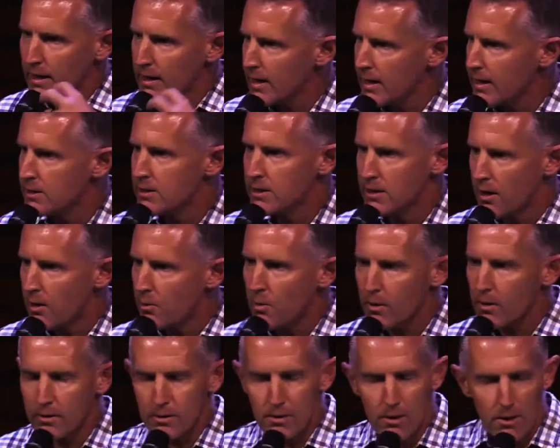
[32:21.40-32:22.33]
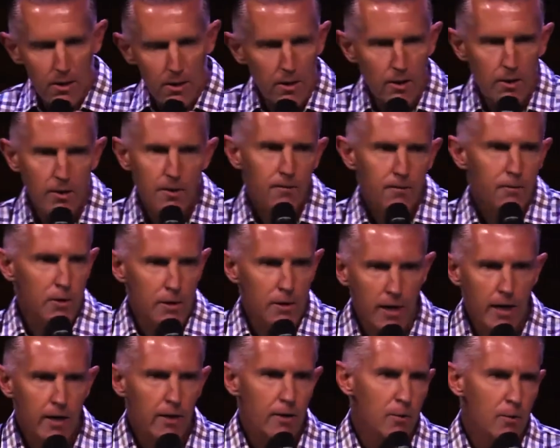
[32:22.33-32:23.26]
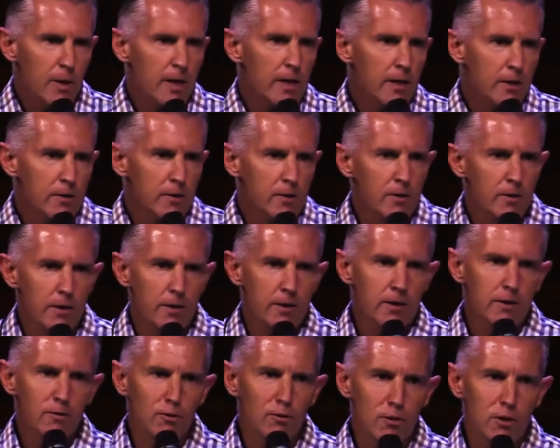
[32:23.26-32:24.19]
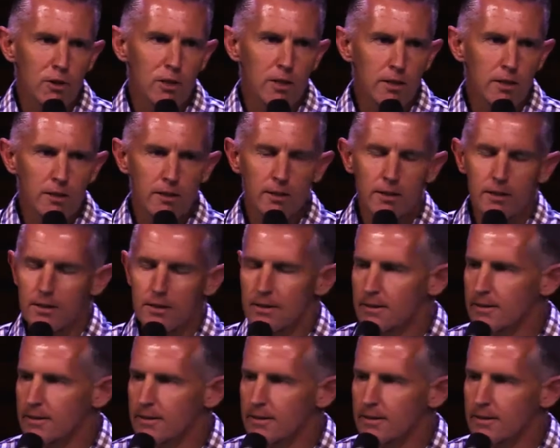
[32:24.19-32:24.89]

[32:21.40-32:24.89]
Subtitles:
yes, you know what? Together we can do this for Jesus.